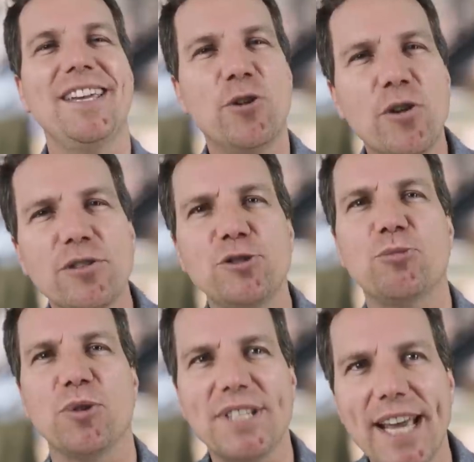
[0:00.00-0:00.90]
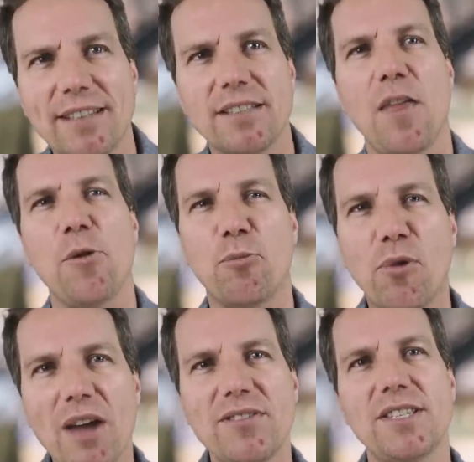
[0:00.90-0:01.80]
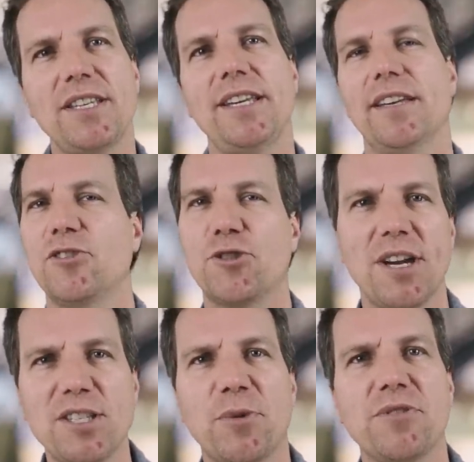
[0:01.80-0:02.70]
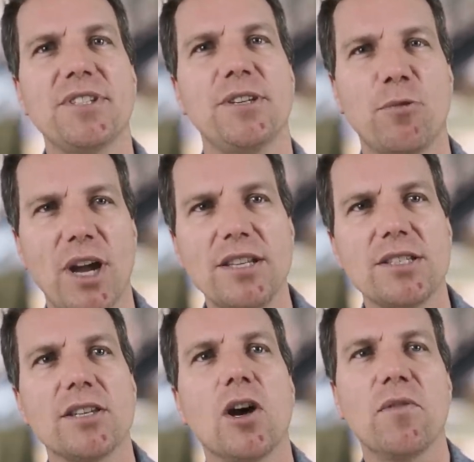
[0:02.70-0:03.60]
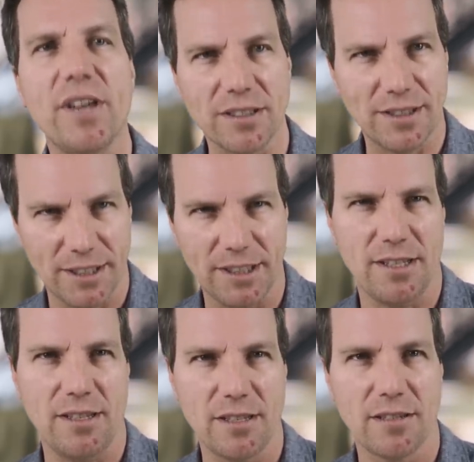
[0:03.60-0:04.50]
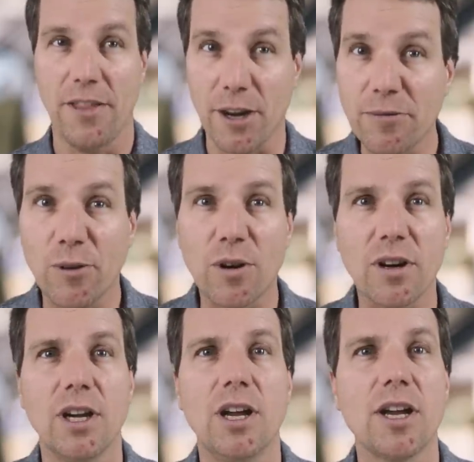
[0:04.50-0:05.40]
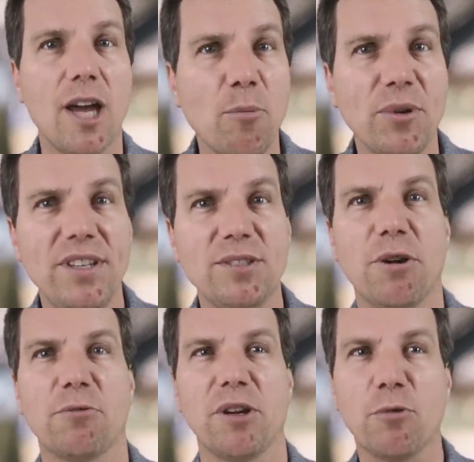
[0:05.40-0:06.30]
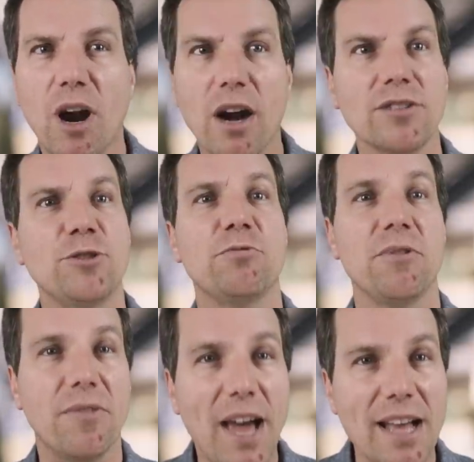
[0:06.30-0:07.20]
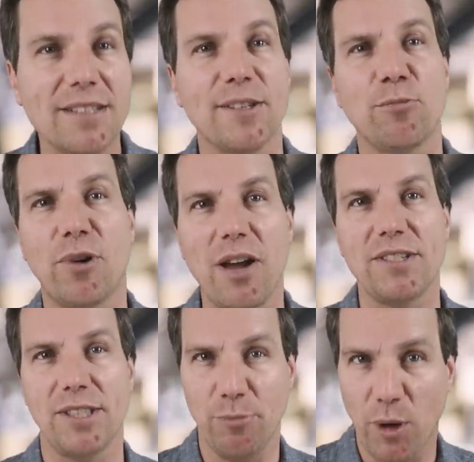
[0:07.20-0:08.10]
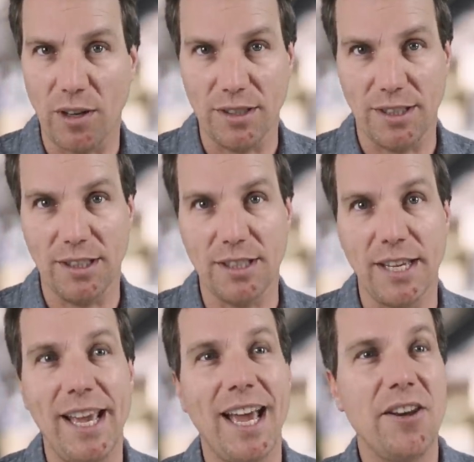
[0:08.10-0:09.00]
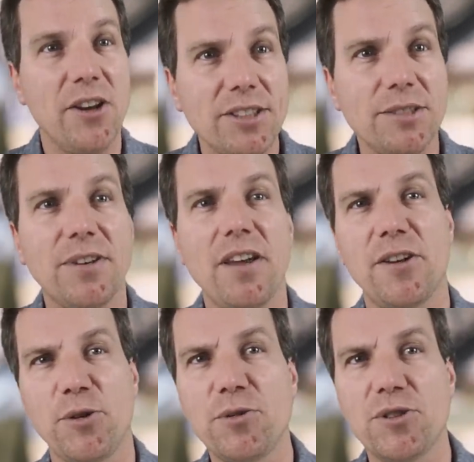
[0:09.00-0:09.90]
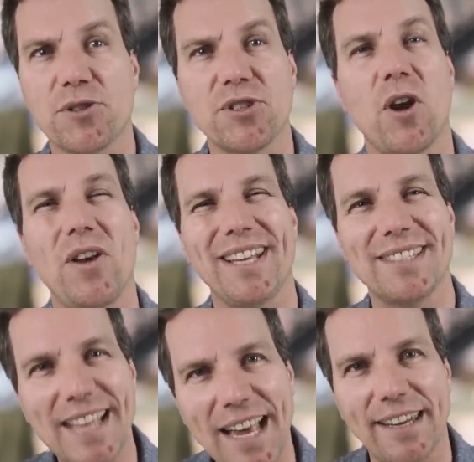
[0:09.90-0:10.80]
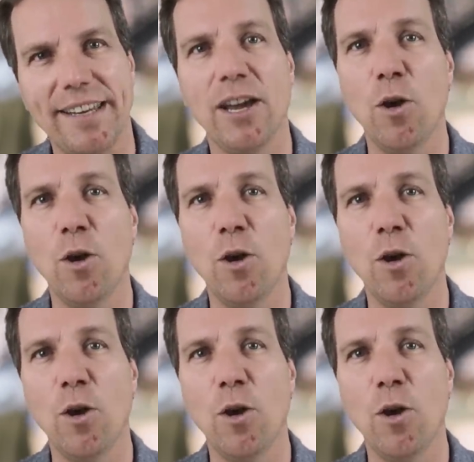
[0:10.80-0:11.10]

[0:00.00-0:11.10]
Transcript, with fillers: in order to protect the privacy and transparency rights of their citizens. Therefore, companies were required to revise their privacy policies and notify their users on exactly